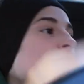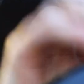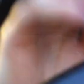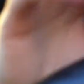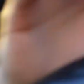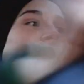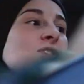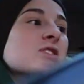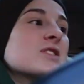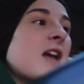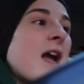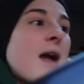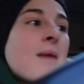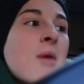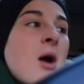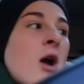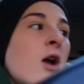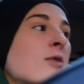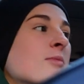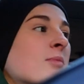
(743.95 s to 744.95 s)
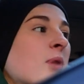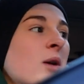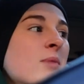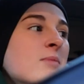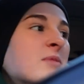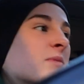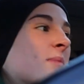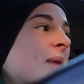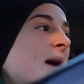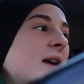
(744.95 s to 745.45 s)
let's just get him home, put
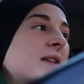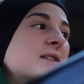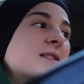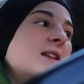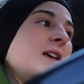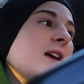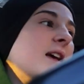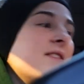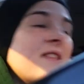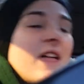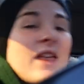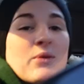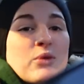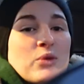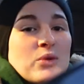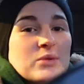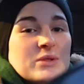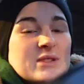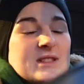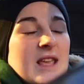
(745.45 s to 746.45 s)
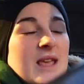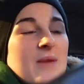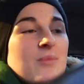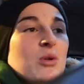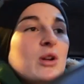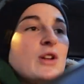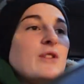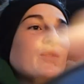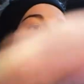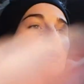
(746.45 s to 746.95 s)
him to bed, and then we'll
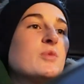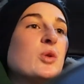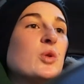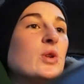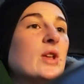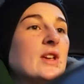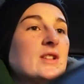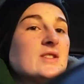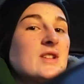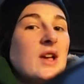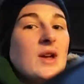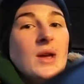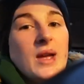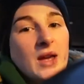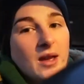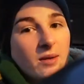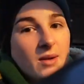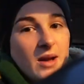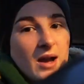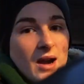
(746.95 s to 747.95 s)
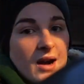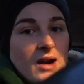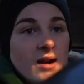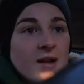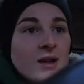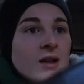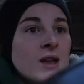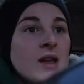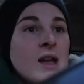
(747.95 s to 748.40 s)
debrief in the morning. So here we are.